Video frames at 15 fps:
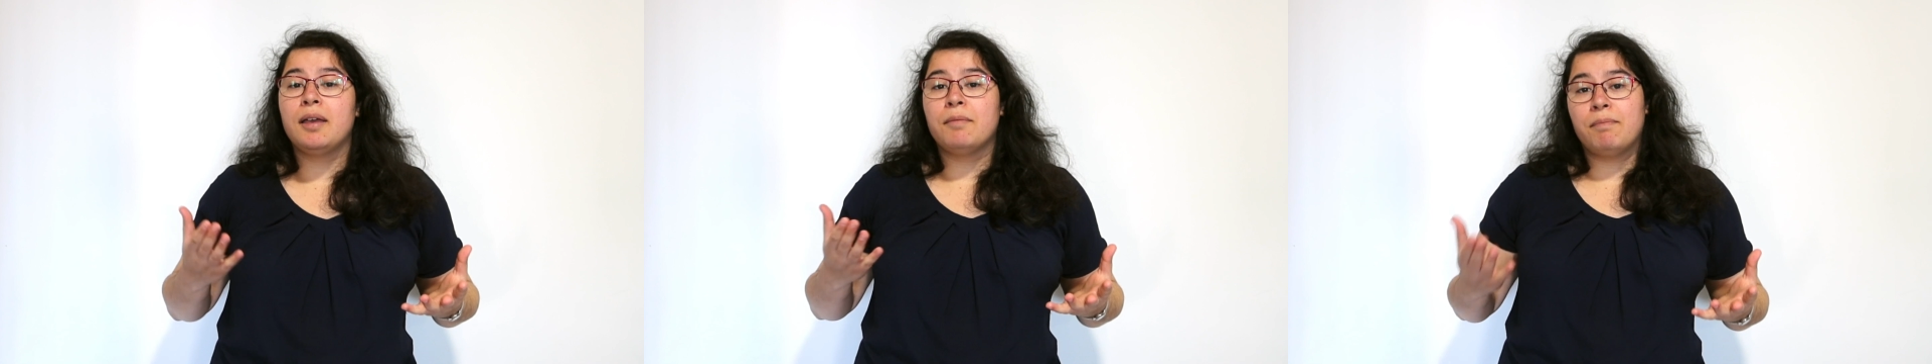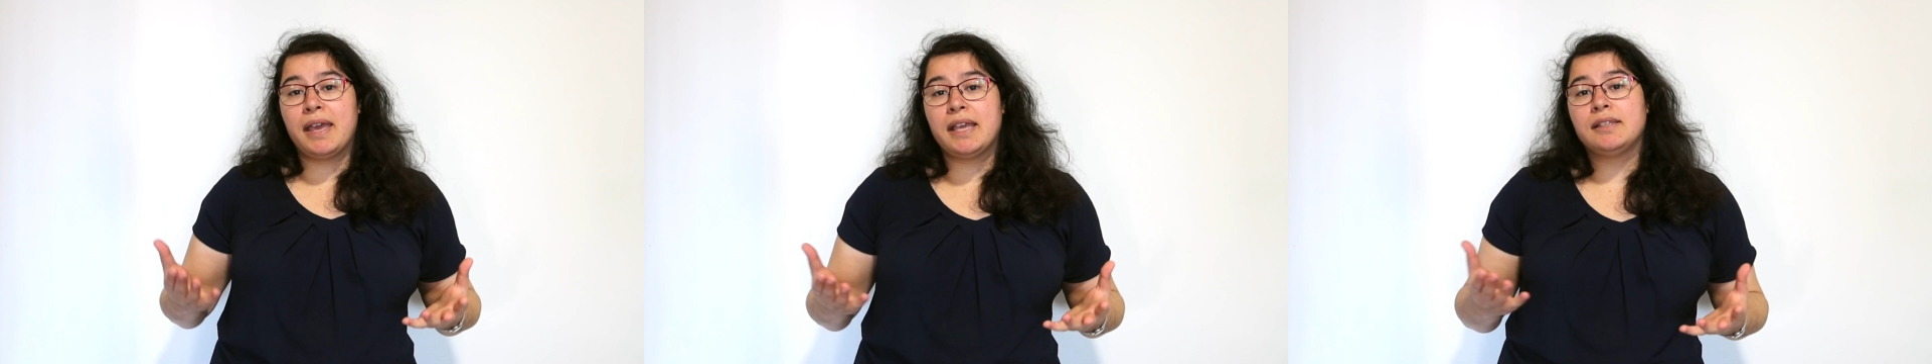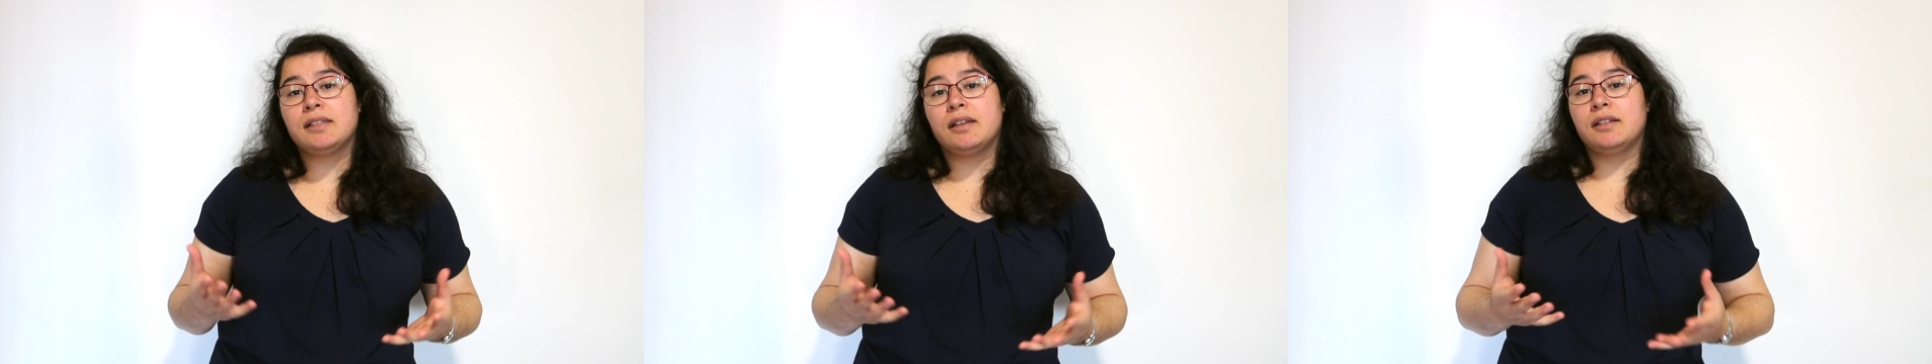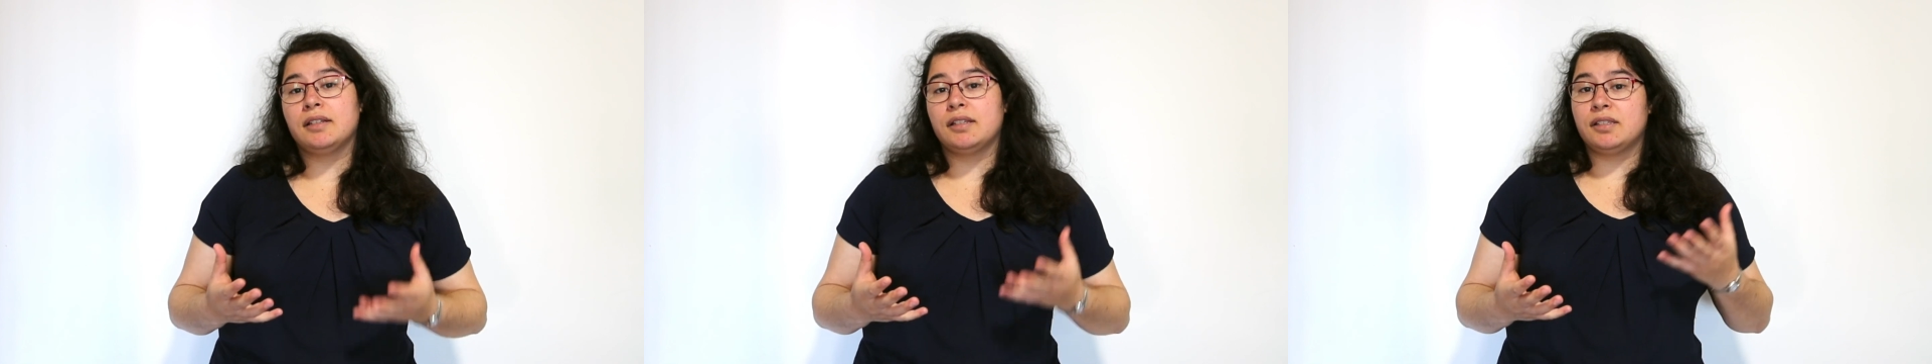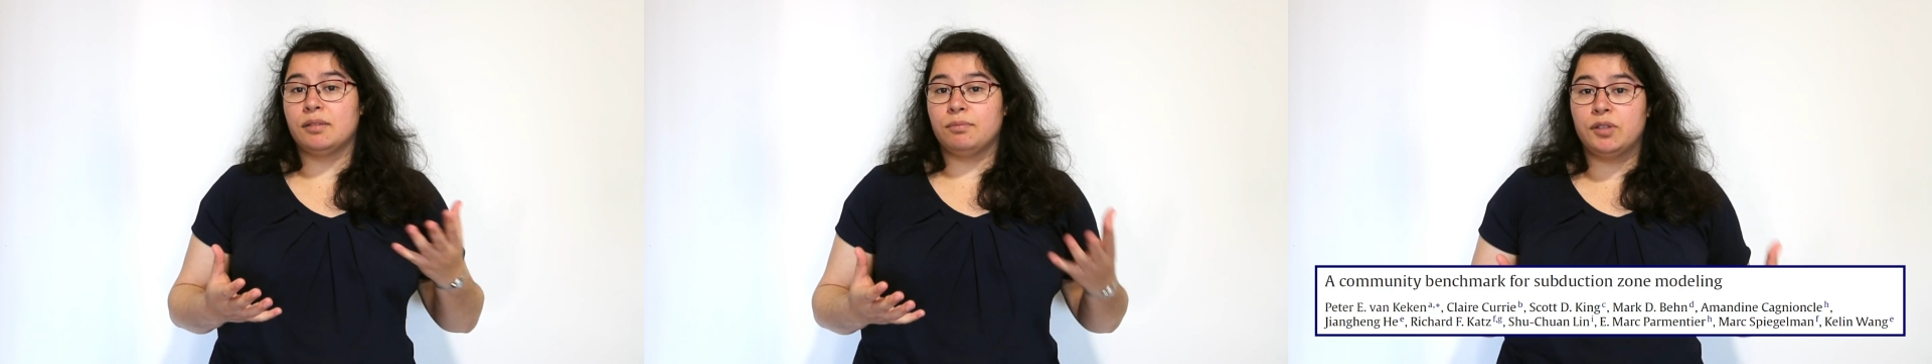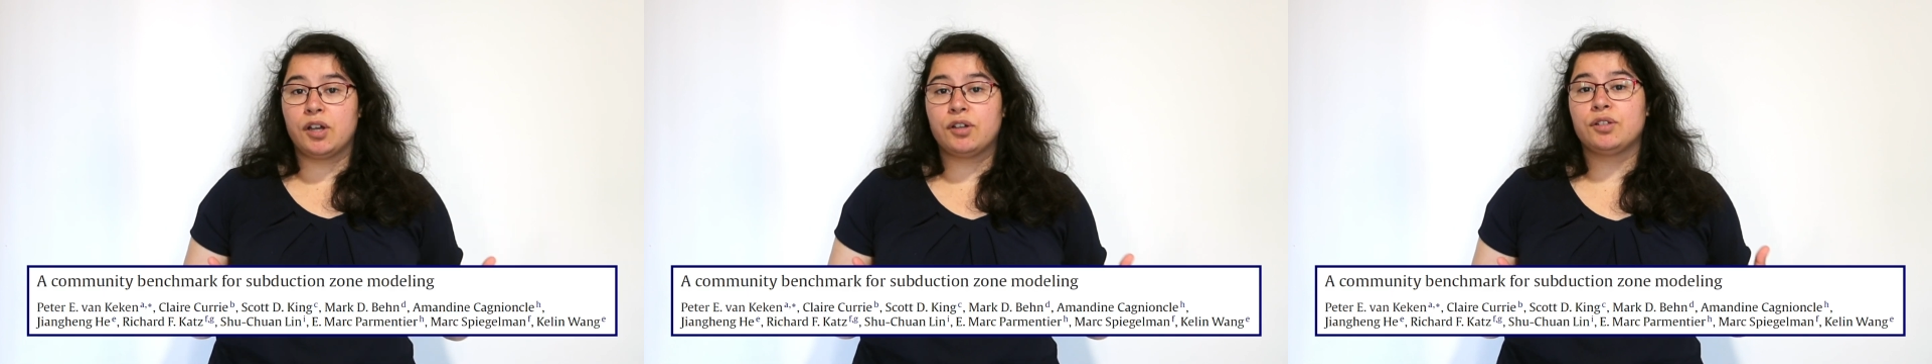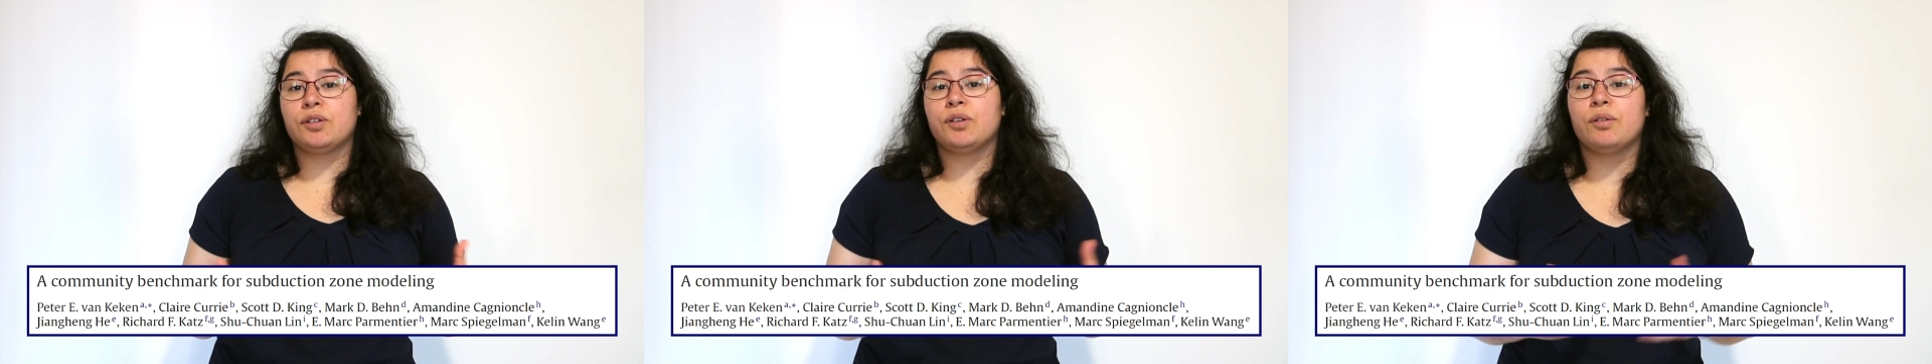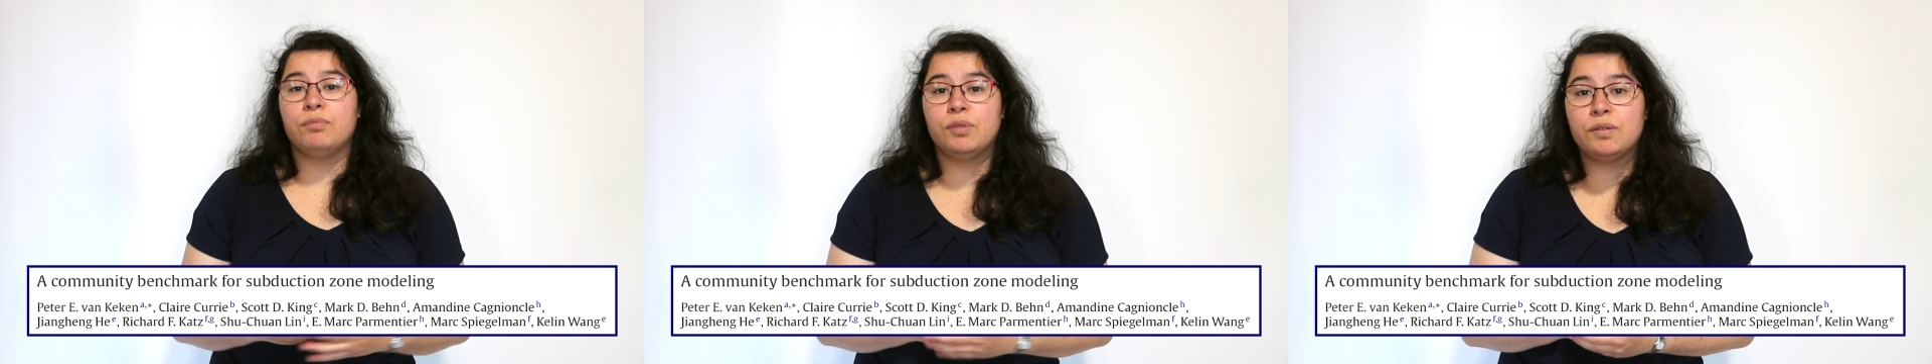based on the subduction
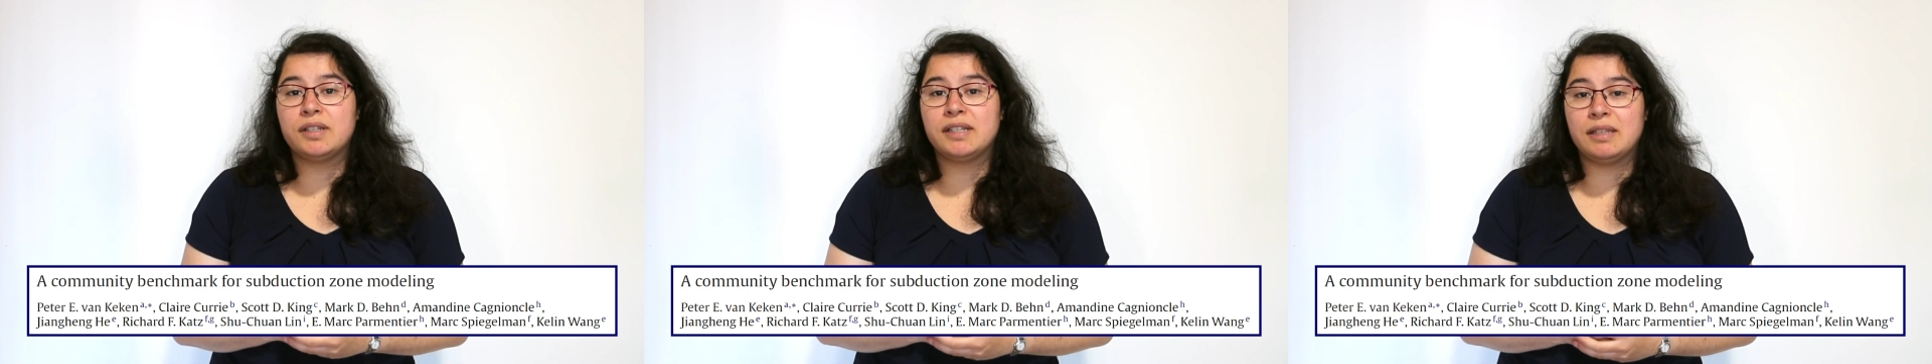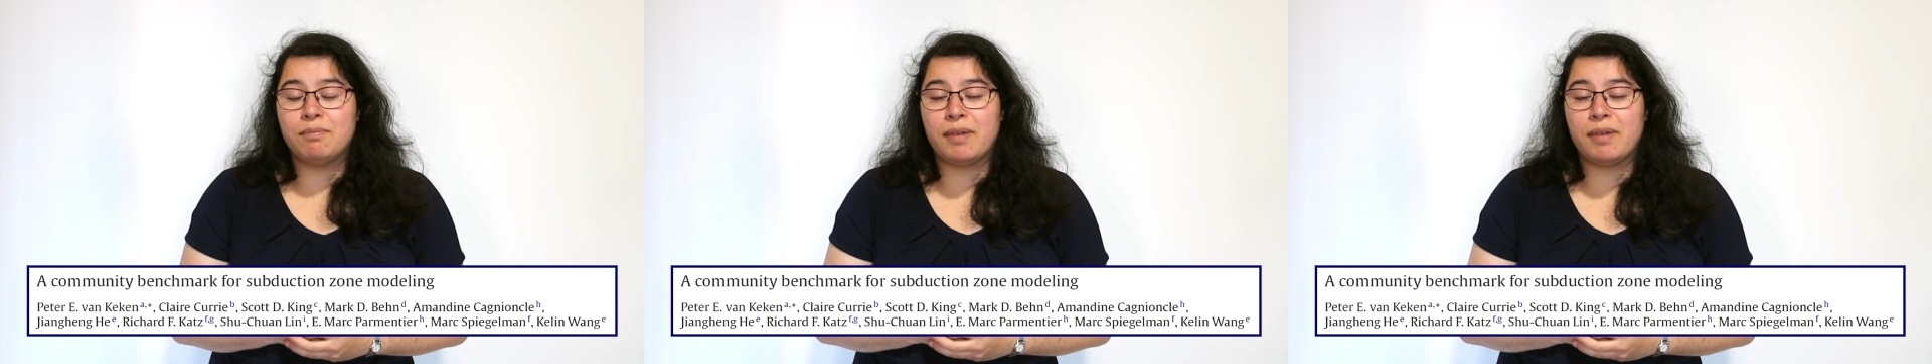community